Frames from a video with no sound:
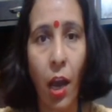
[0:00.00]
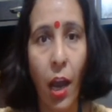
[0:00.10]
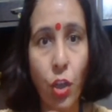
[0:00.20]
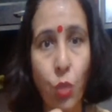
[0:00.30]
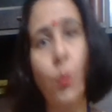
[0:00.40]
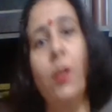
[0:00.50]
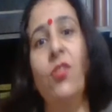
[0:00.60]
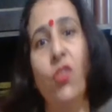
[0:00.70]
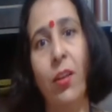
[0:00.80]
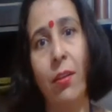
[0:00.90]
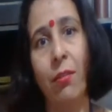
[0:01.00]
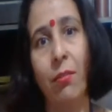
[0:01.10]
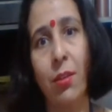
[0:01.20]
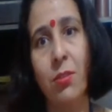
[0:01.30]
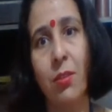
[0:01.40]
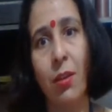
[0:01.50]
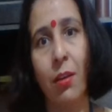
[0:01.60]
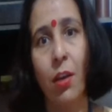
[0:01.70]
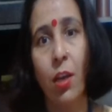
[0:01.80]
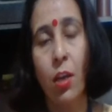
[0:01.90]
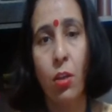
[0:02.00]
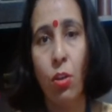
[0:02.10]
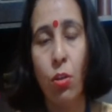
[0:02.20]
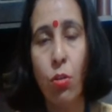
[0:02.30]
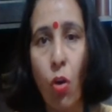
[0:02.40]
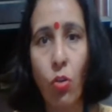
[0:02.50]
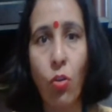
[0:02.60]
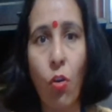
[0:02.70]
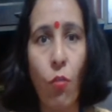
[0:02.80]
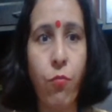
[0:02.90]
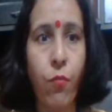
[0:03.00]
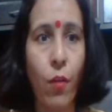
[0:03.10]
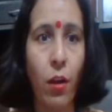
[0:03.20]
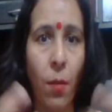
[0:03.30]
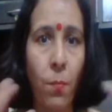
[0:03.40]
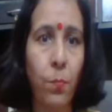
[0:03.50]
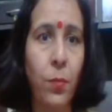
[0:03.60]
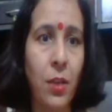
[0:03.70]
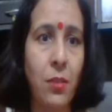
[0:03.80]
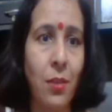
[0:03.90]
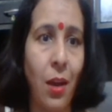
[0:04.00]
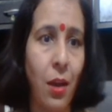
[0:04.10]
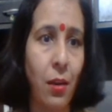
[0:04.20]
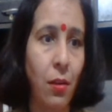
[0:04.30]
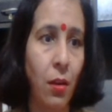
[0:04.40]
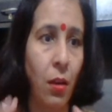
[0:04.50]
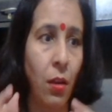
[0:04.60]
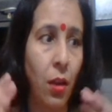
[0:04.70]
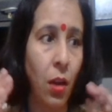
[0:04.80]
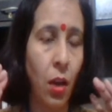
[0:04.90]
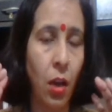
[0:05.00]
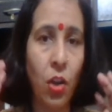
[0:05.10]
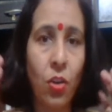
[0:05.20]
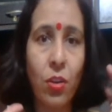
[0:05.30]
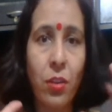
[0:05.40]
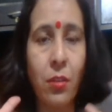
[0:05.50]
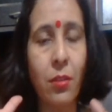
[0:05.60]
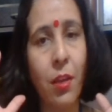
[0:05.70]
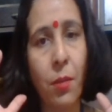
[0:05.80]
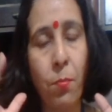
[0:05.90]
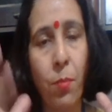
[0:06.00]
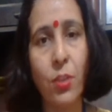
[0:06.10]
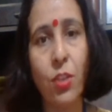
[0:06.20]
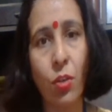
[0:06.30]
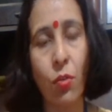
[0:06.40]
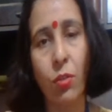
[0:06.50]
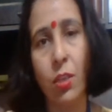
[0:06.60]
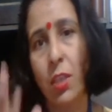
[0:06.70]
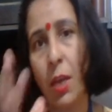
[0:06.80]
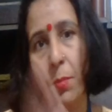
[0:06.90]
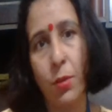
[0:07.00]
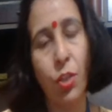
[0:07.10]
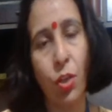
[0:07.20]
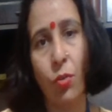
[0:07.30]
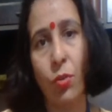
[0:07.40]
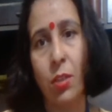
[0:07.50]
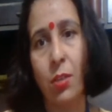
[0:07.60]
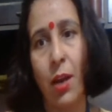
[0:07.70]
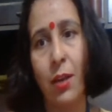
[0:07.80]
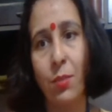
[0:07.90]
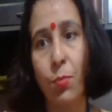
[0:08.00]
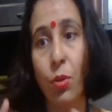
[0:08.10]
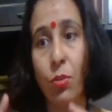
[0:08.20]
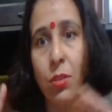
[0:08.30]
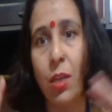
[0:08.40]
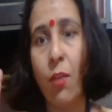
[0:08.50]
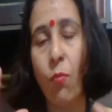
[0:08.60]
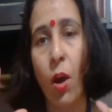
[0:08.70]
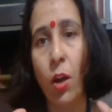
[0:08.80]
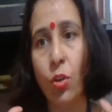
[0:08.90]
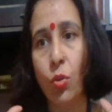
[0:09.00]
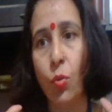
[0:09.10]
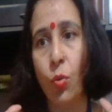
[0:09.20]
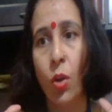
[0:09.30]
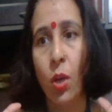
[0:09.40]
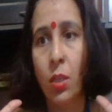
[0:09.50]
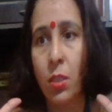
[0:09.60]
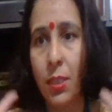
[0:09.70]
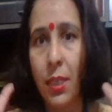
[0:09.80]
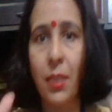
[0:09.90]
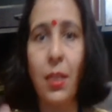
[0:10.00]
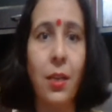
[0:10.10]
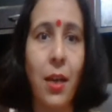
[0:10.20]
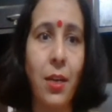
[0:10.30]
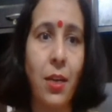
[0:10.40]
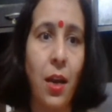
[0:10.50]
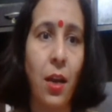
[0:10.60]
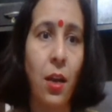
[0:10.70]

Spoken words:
exponentially increasing. Lot of companies are increasing their budget on the cyber security sites because they want to see the data.